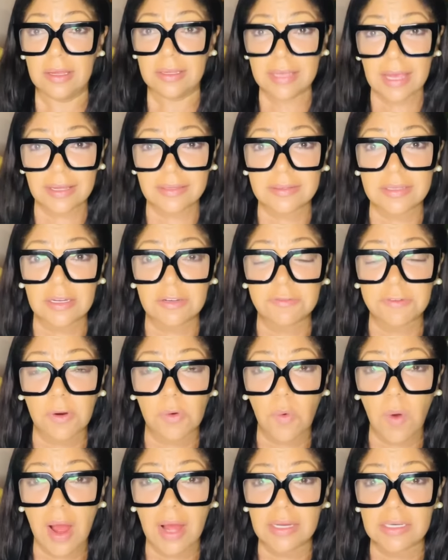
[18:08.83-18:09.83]
Casket for
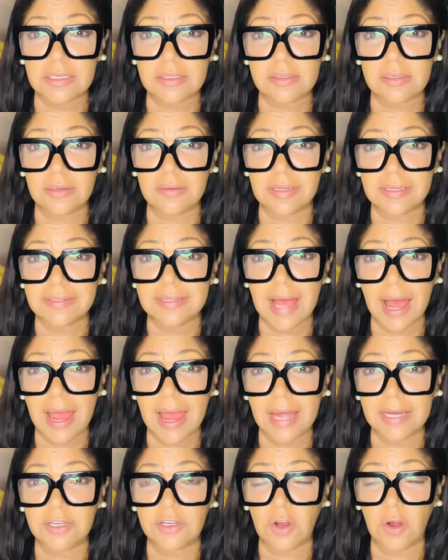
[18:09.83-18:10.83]
what? This guy
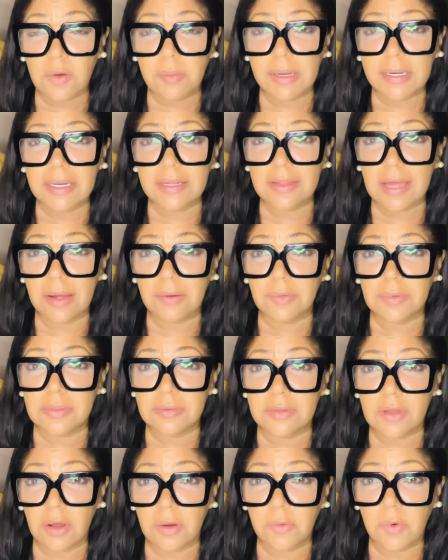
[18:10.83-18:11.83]
had no money,
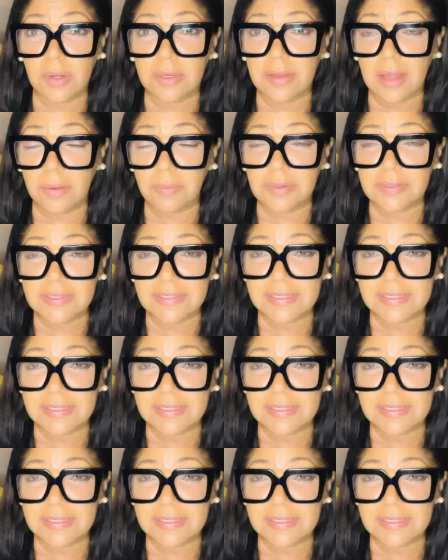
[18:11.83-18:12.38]
that the one that was